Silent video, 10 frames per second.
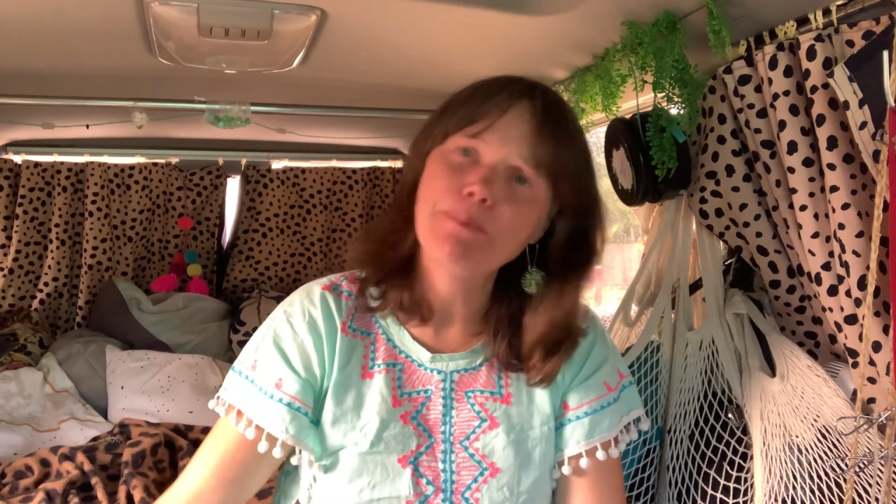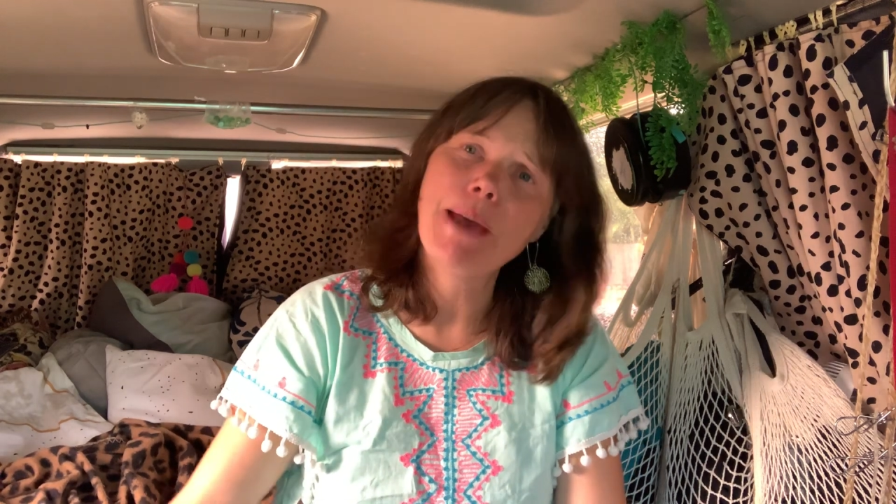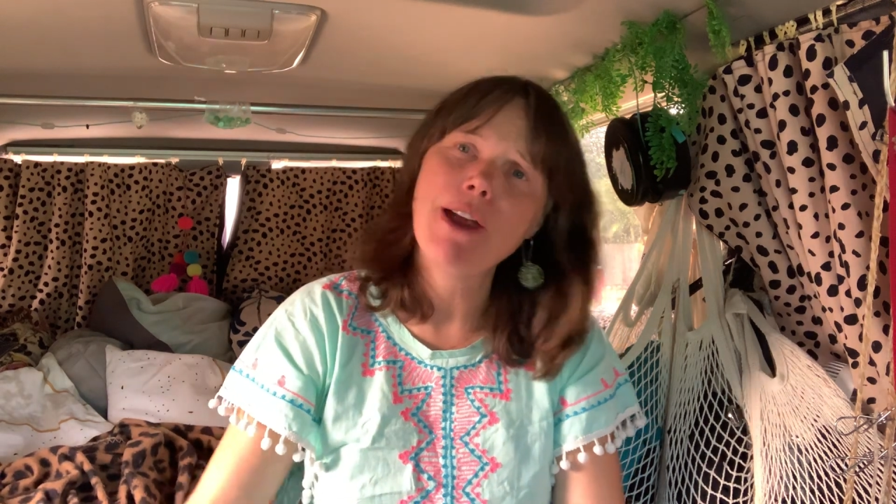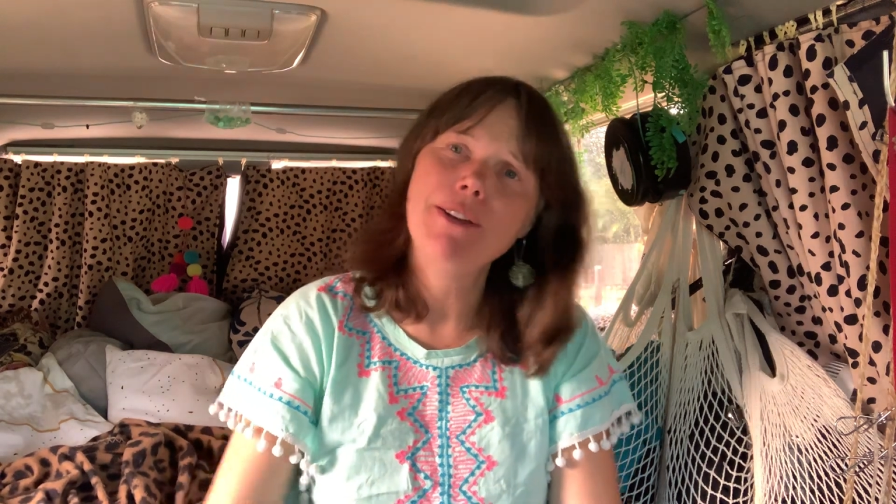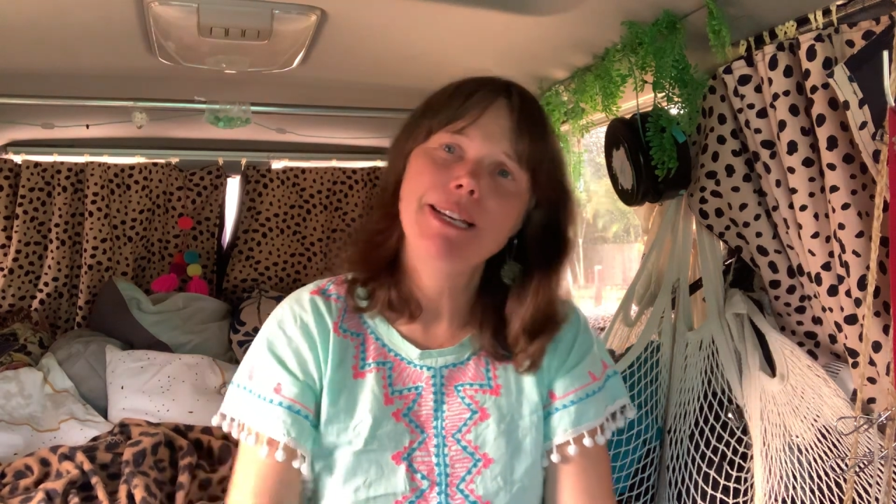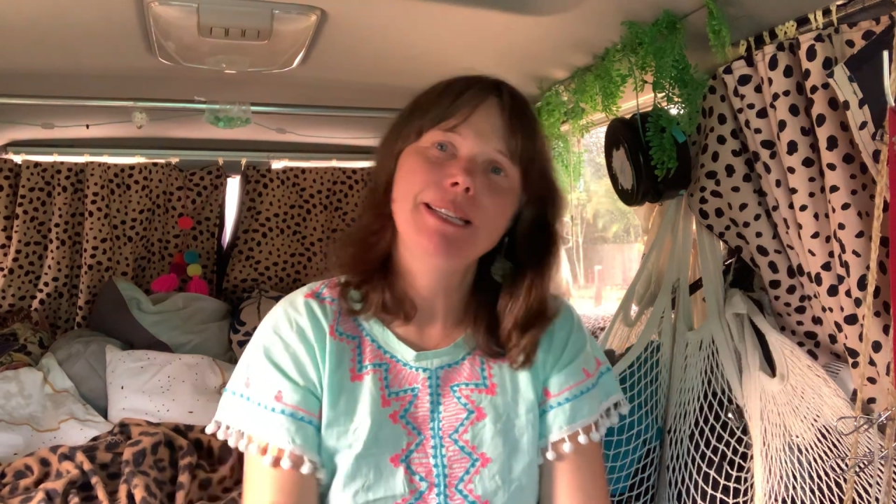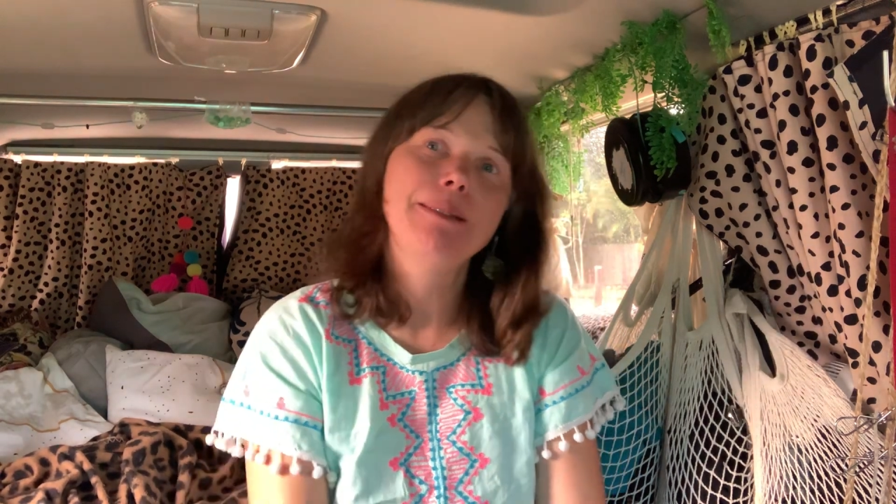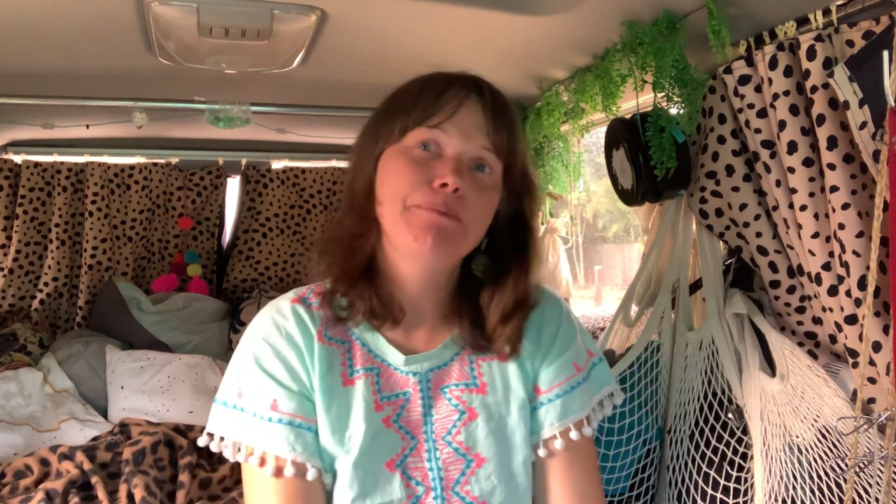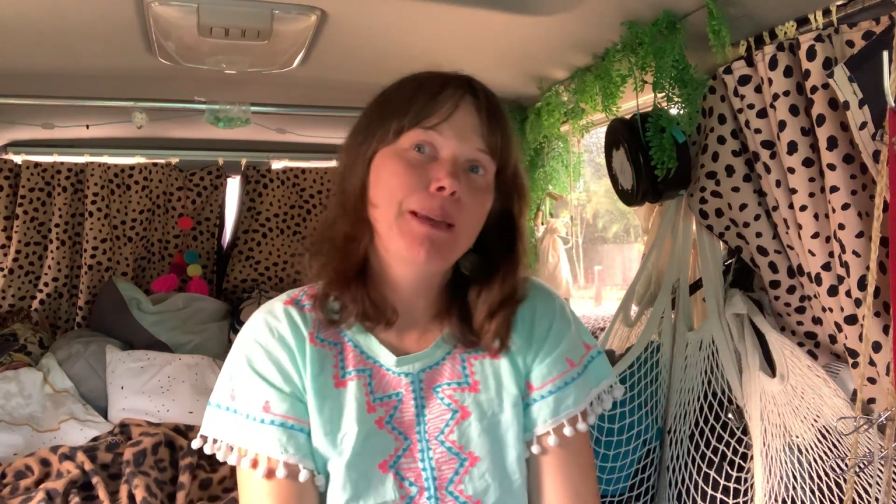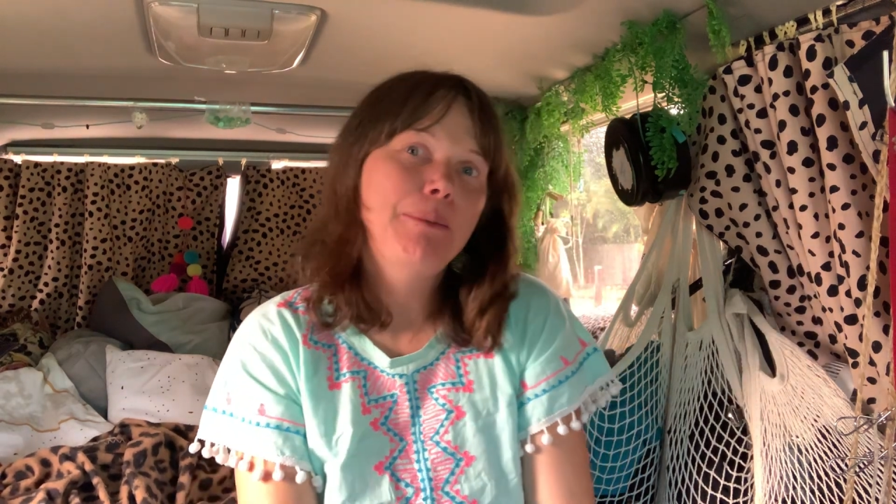married,
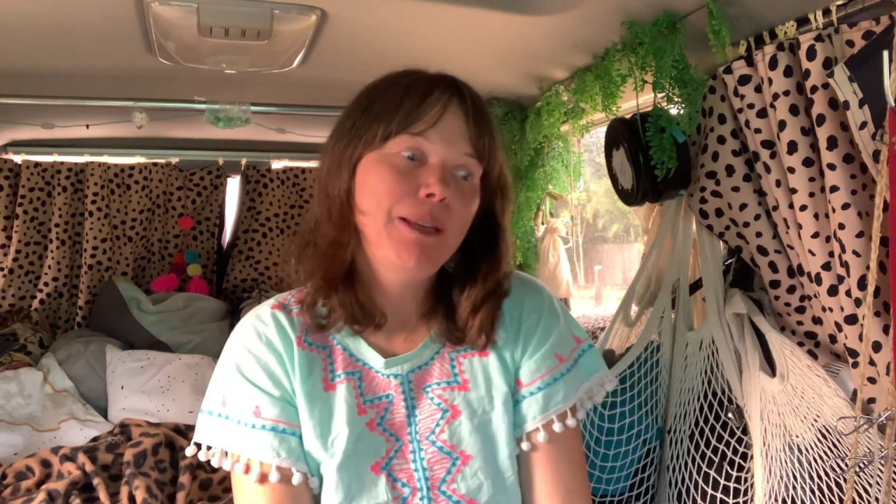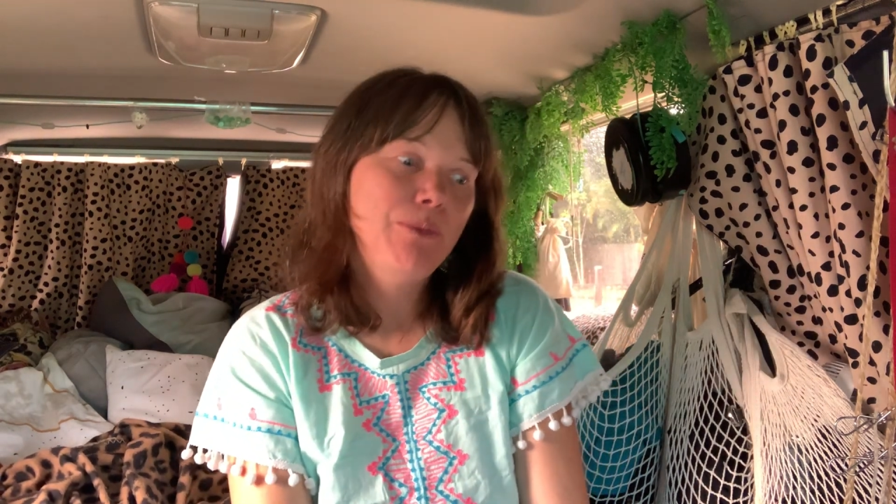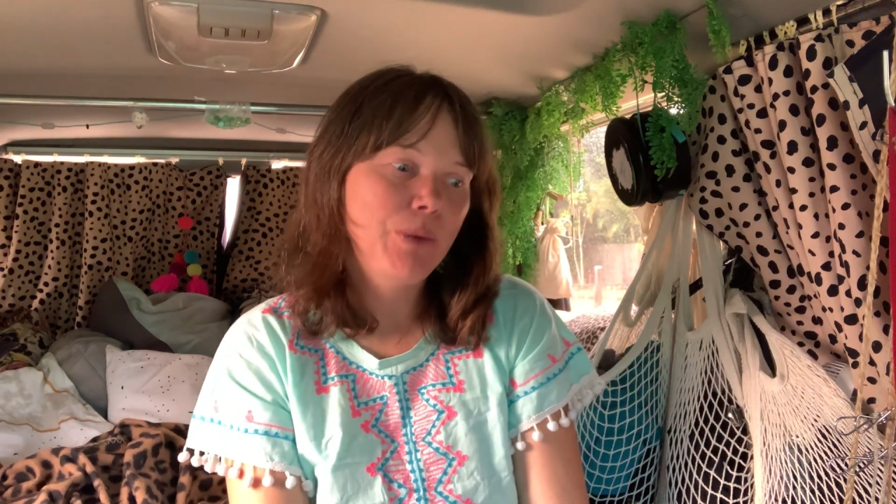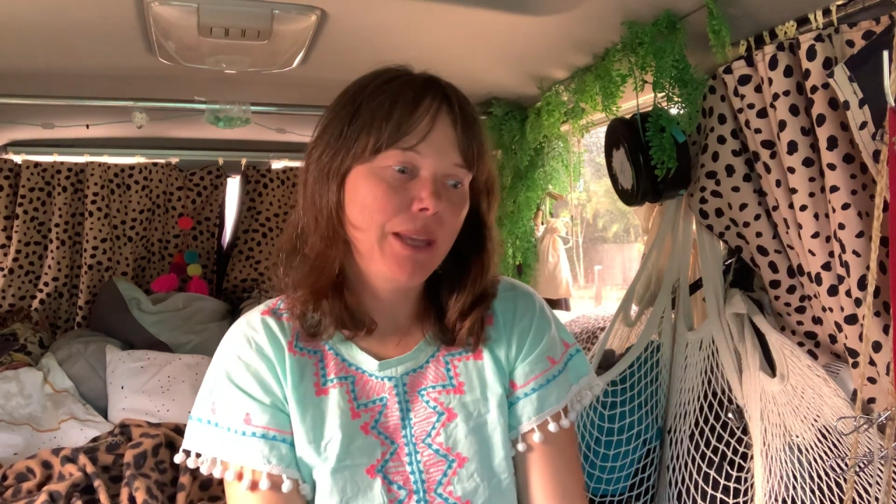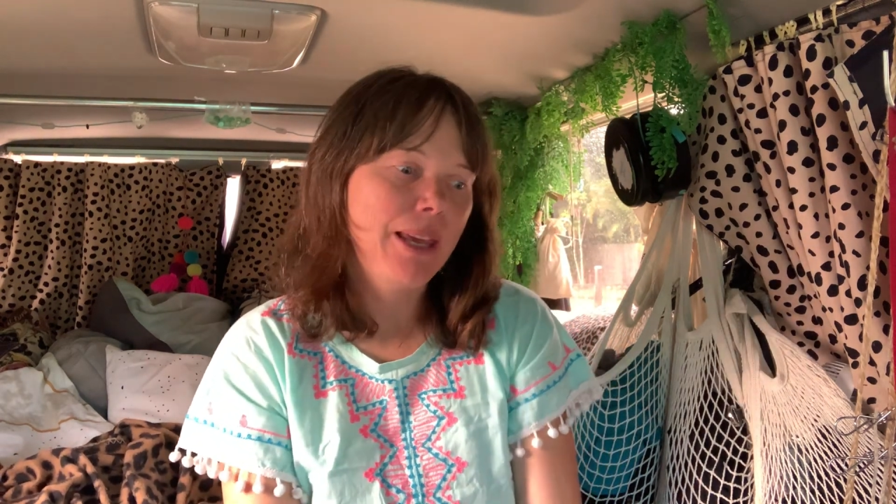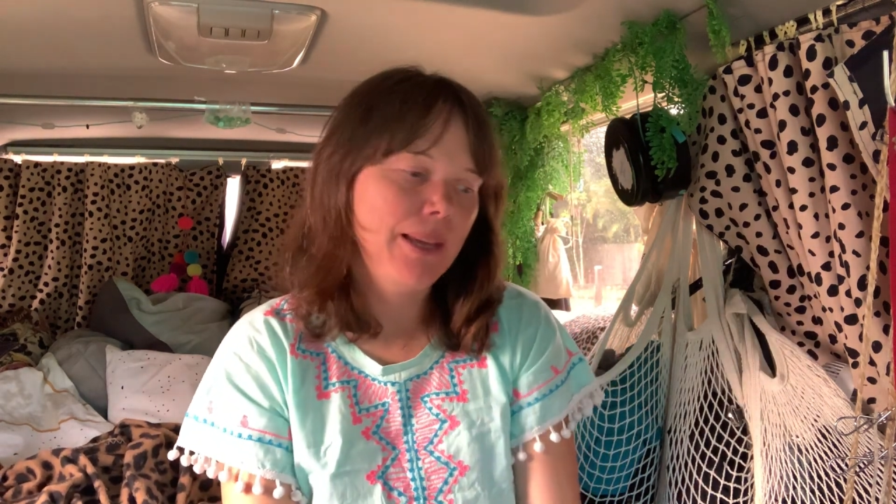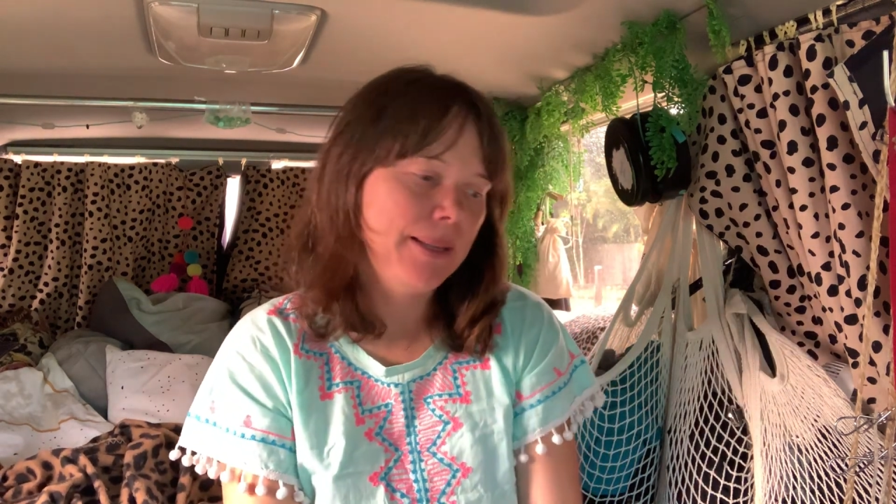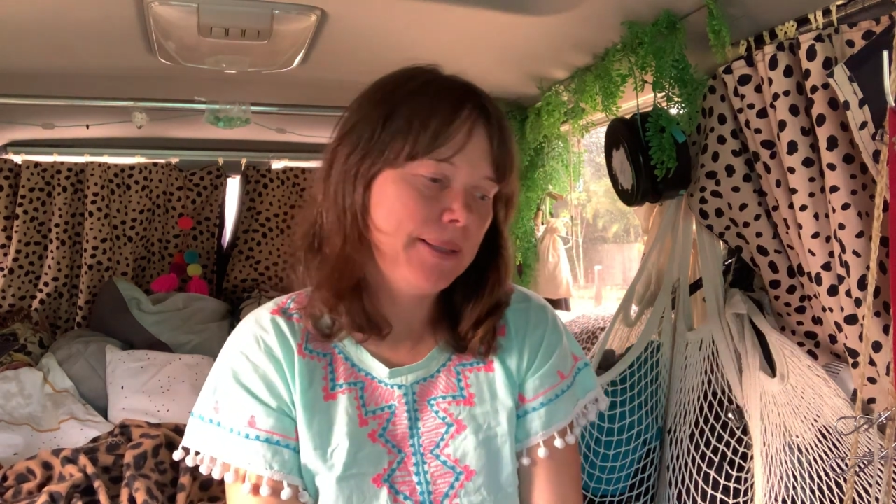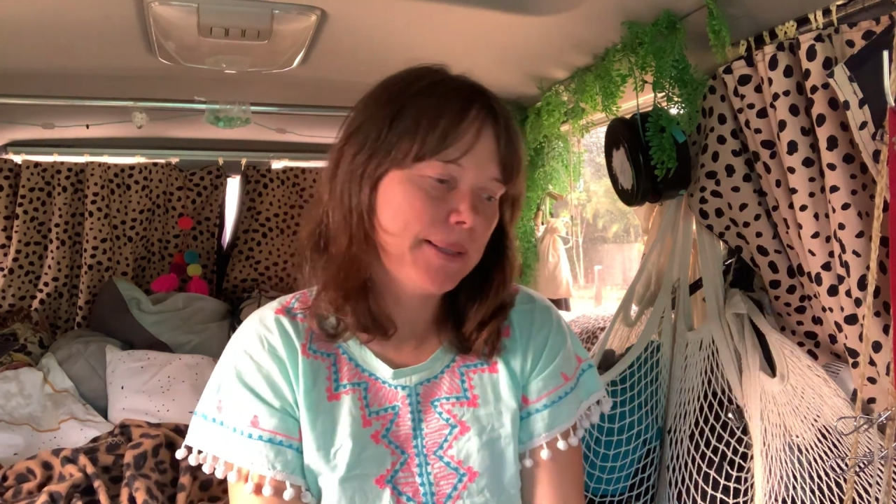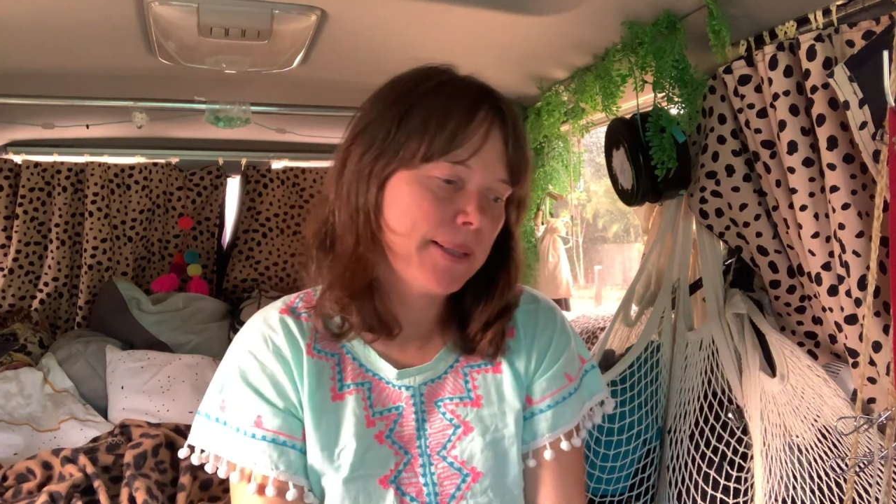maybe even with kids,